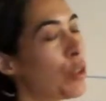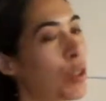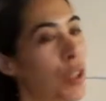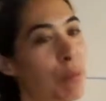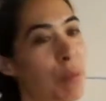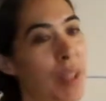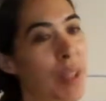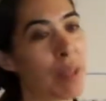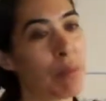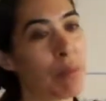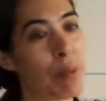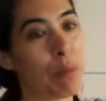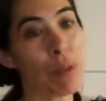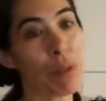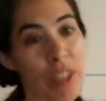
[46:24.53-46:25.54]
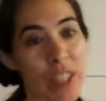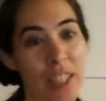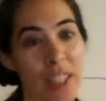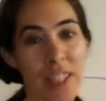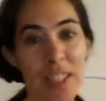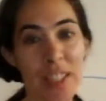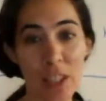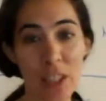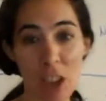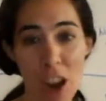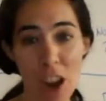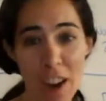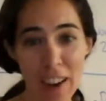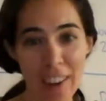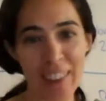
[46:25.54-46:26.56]
You could become a movie
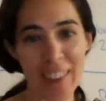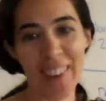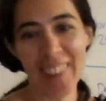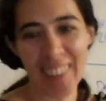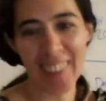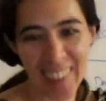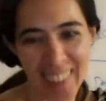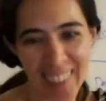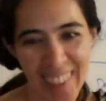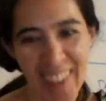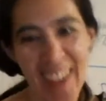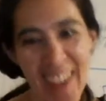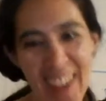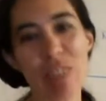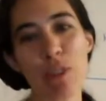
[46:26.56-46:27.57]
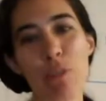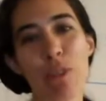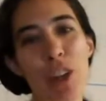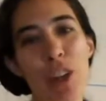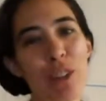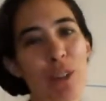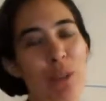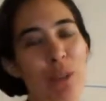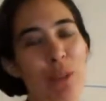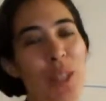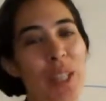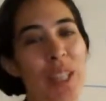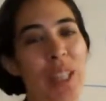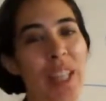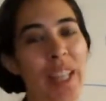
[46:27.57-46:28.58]
star. I have a friend
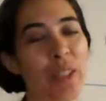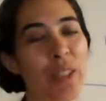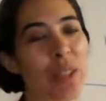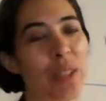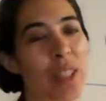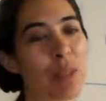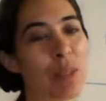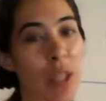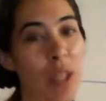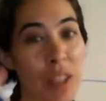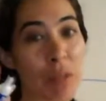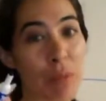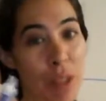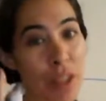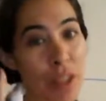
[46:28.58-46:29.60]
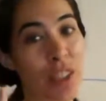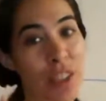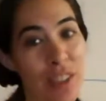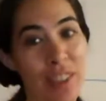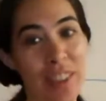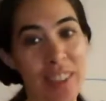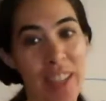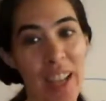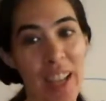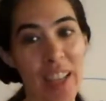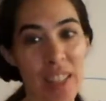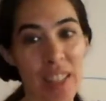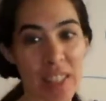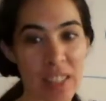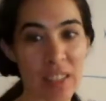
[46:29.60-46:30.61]
who did one commercial,
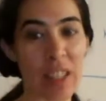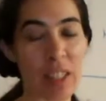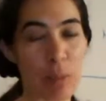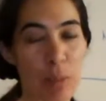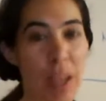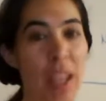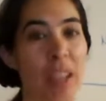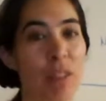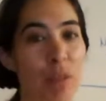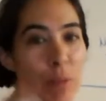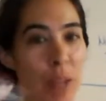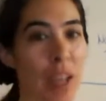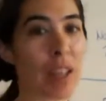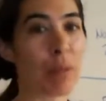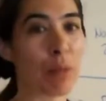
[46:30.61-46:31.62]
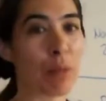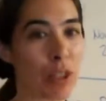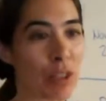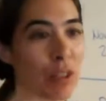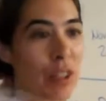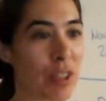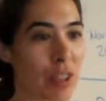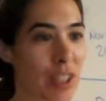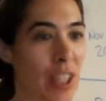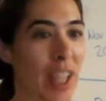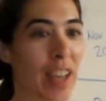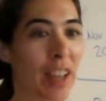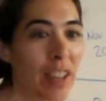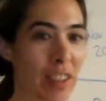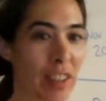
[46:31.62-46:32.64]
and he still gets paid for that commercial years
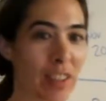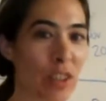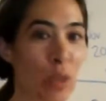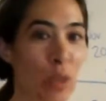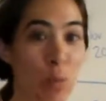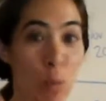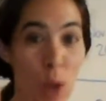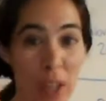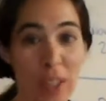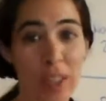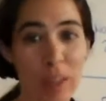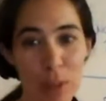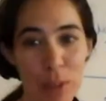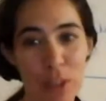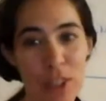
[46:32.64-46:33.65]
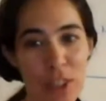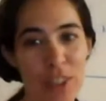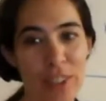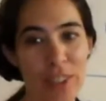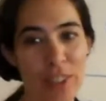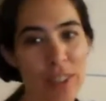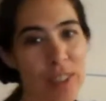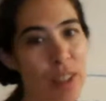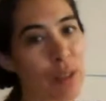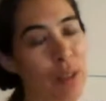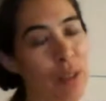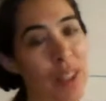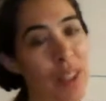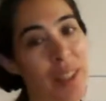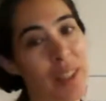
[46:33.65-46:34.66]
later. Just one commercial. So
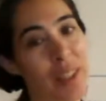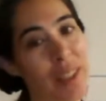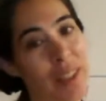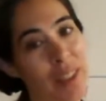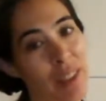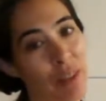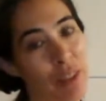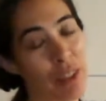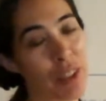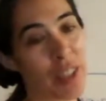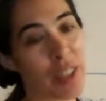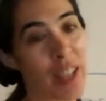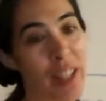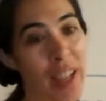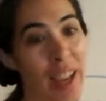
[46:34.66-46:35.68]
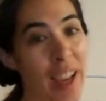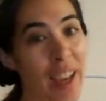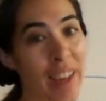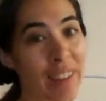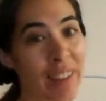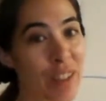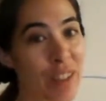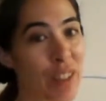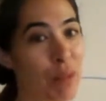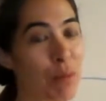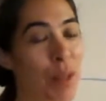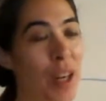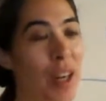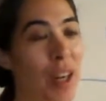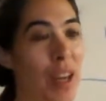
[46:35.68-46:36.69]
if you're in LA or
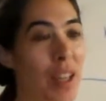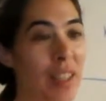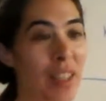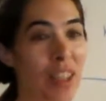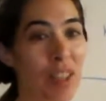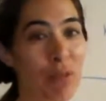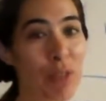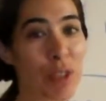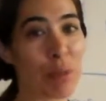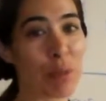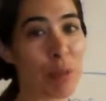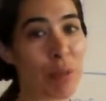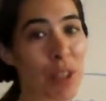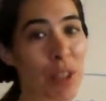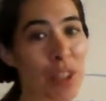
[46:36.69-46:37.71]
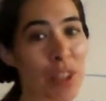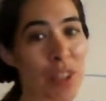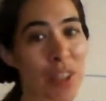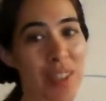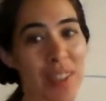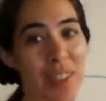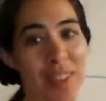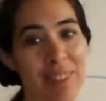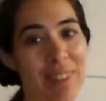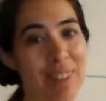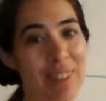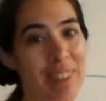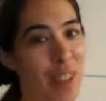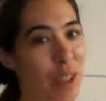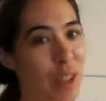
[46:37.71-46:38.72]
somewhere, audition for some commercials,
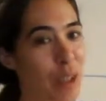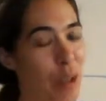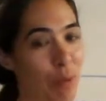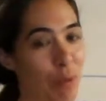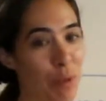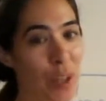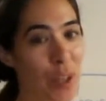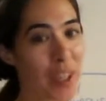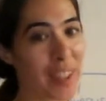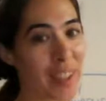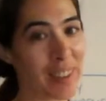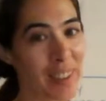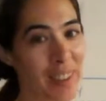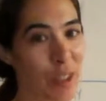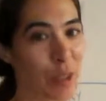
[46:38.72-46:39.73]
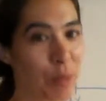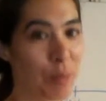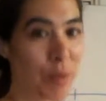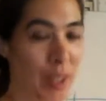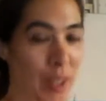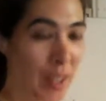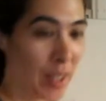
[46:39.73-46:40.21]
go for it, you know.